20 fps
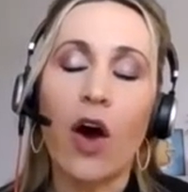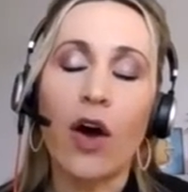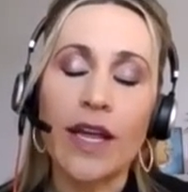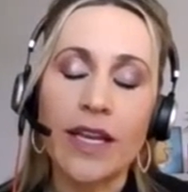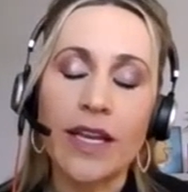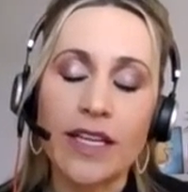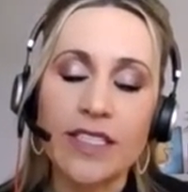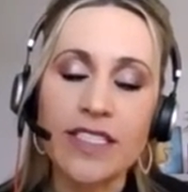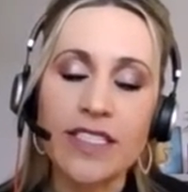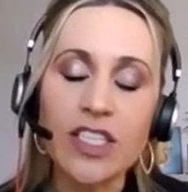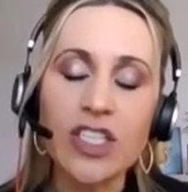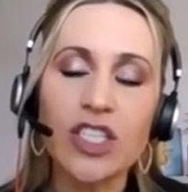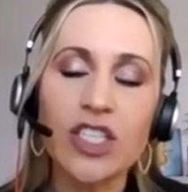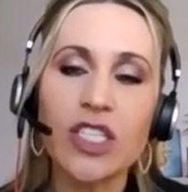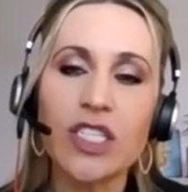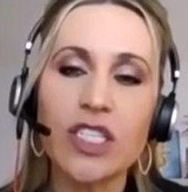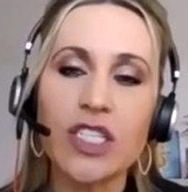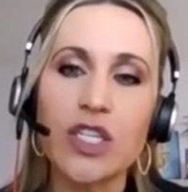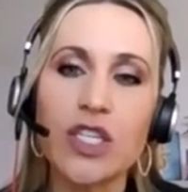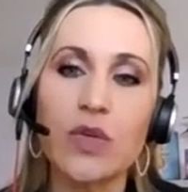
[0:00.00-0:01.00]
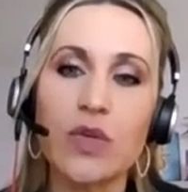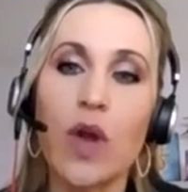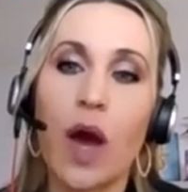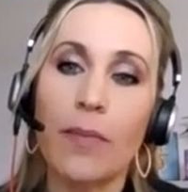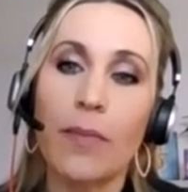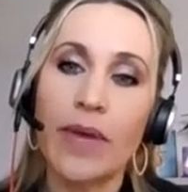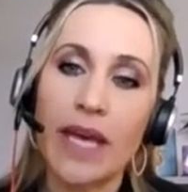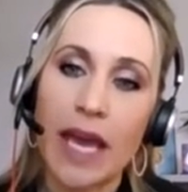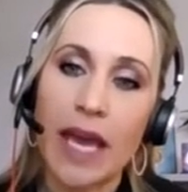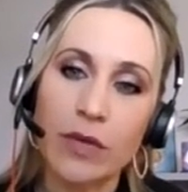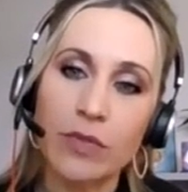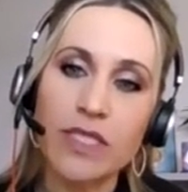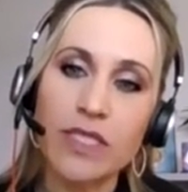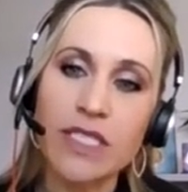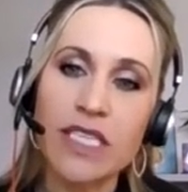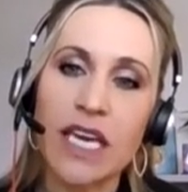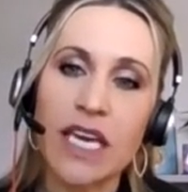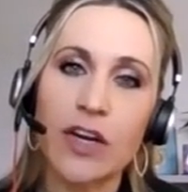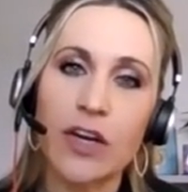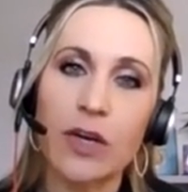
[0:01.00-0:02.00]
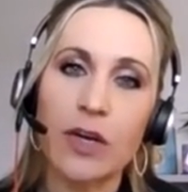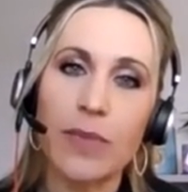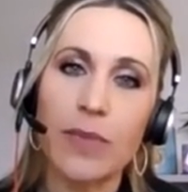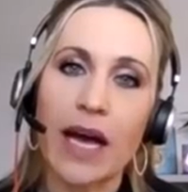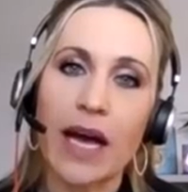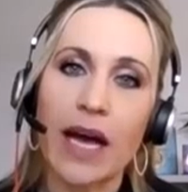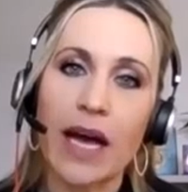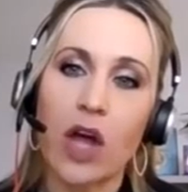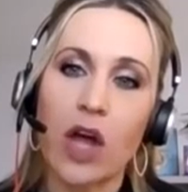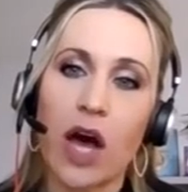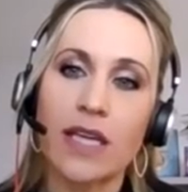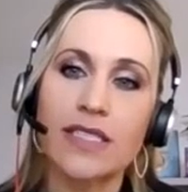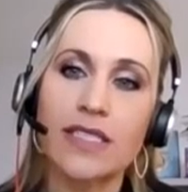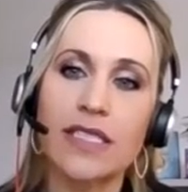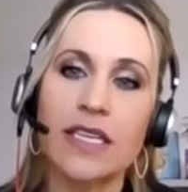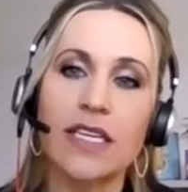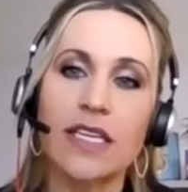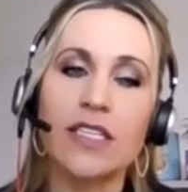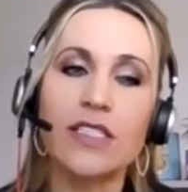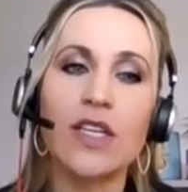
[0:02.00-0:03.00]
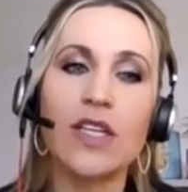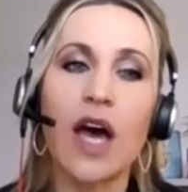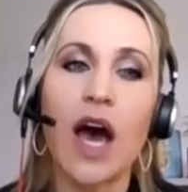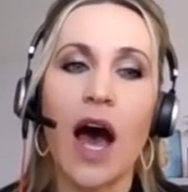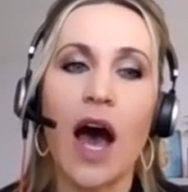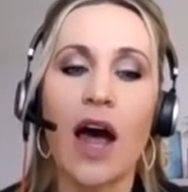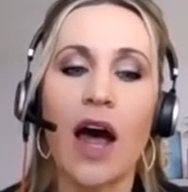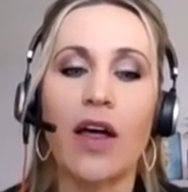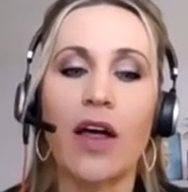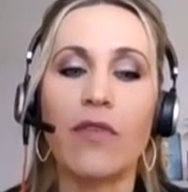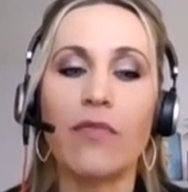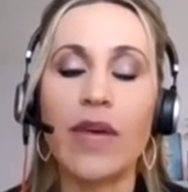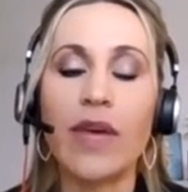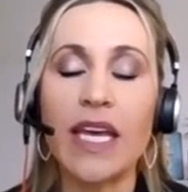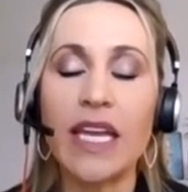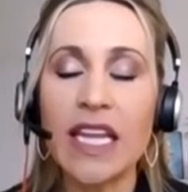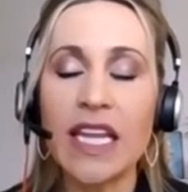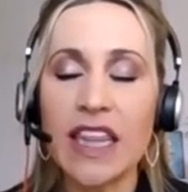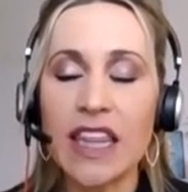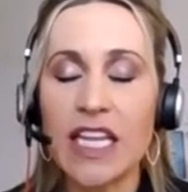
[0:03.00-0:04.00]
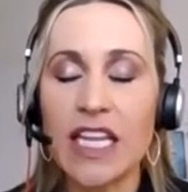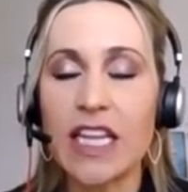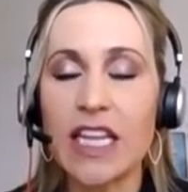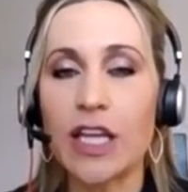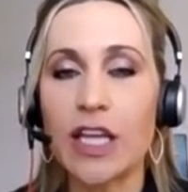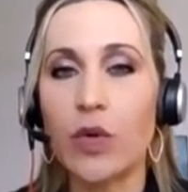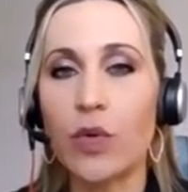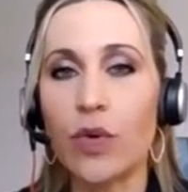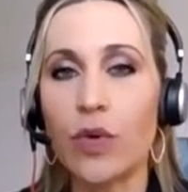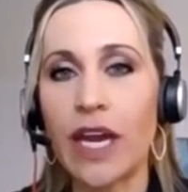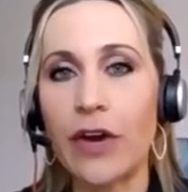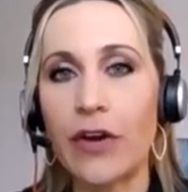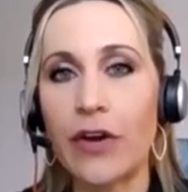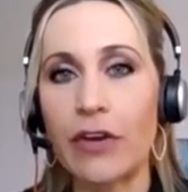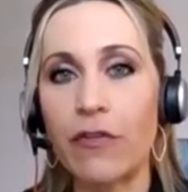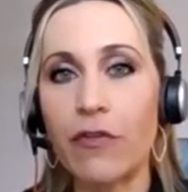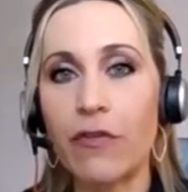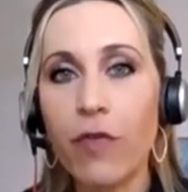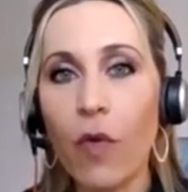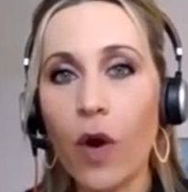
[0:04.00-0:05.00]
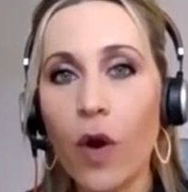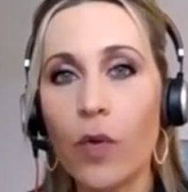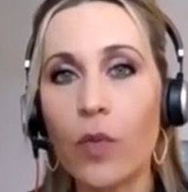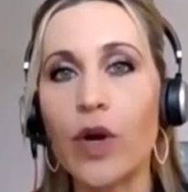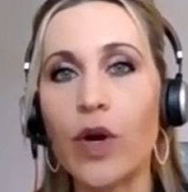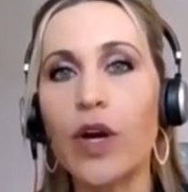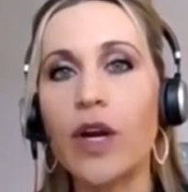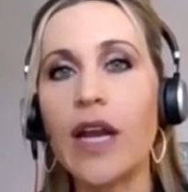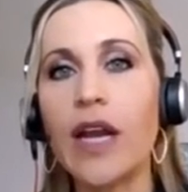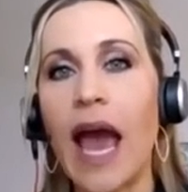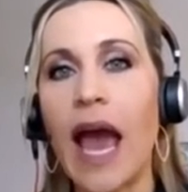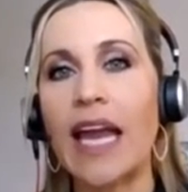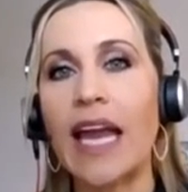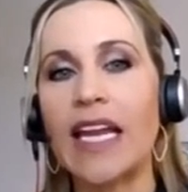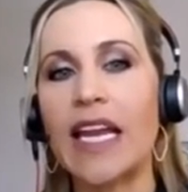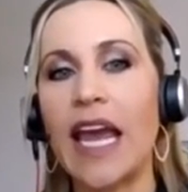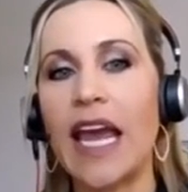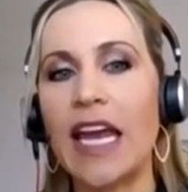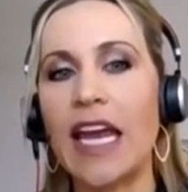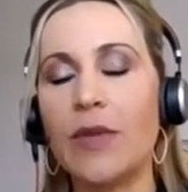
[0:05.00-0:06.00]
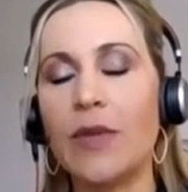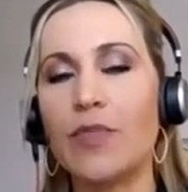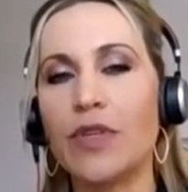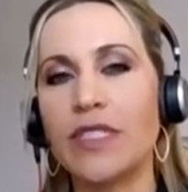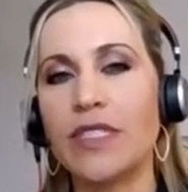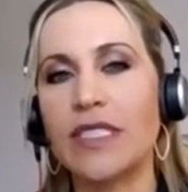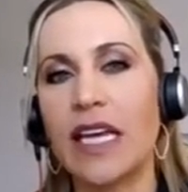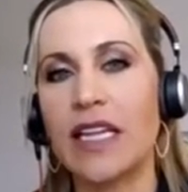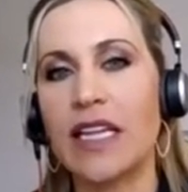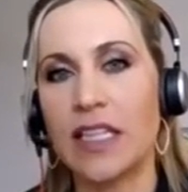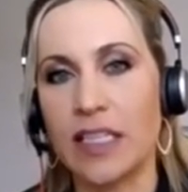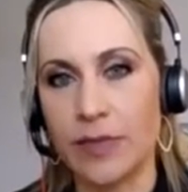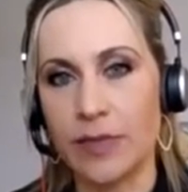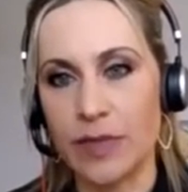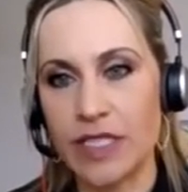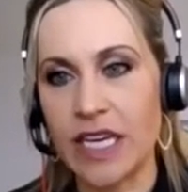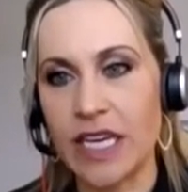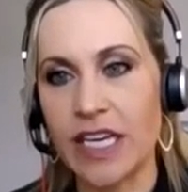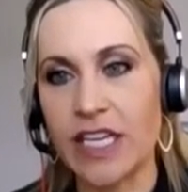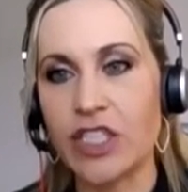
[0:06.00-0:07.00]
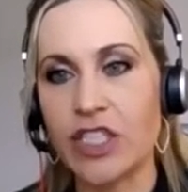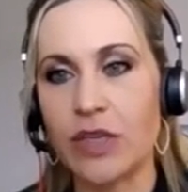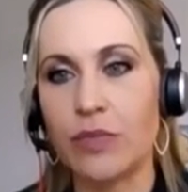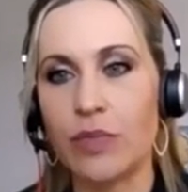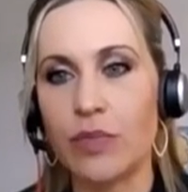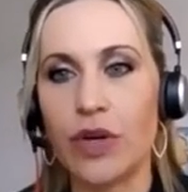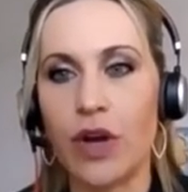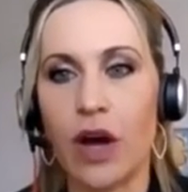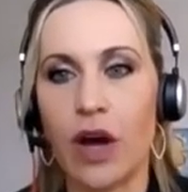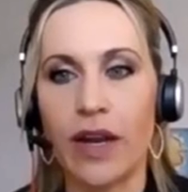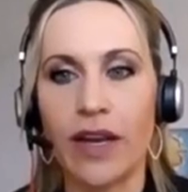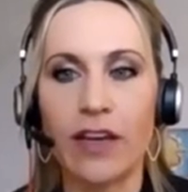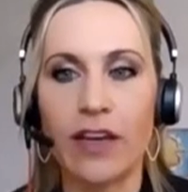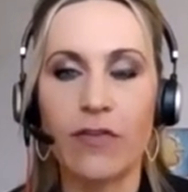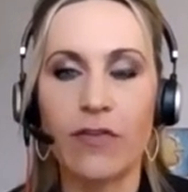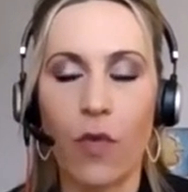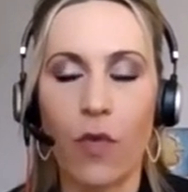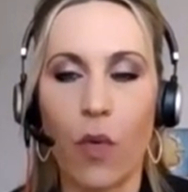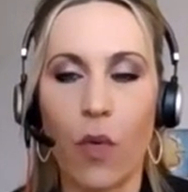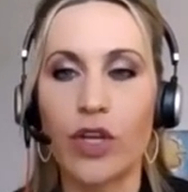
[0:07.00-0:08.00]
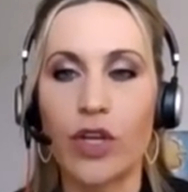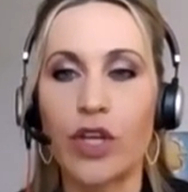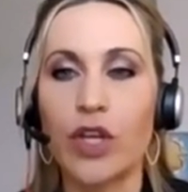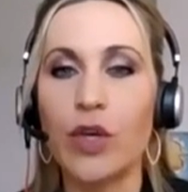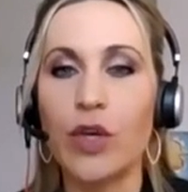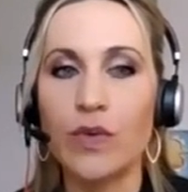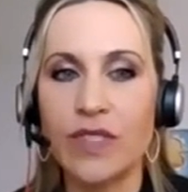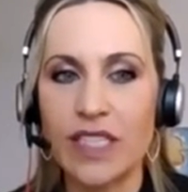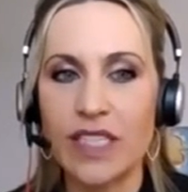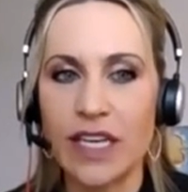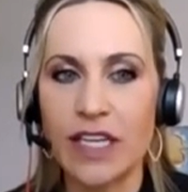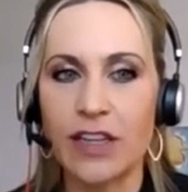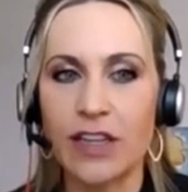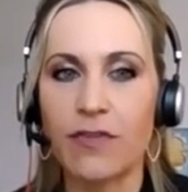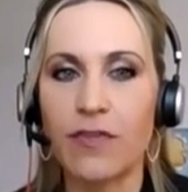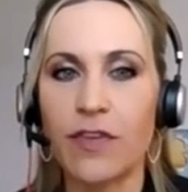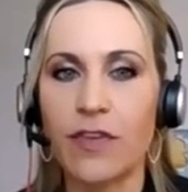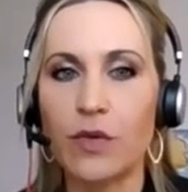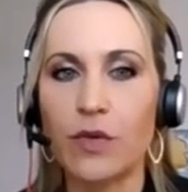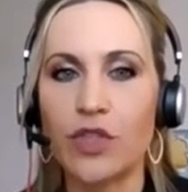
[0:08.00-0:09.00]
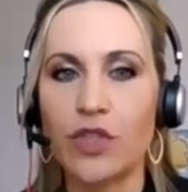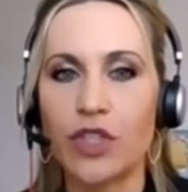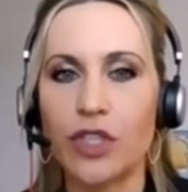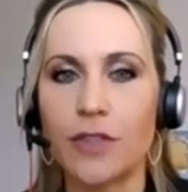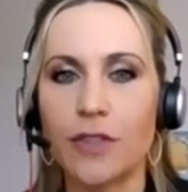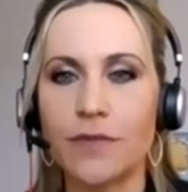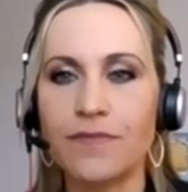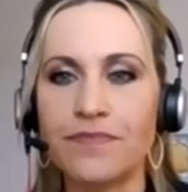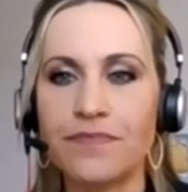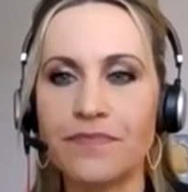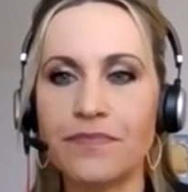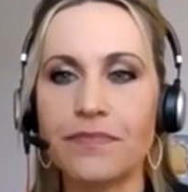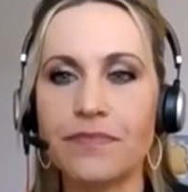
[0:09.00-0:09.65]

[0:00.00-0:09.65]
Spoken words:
In addition to not being able to carry back losses, anything that you were carrying forward had an 80% limitation put on it for use in the future.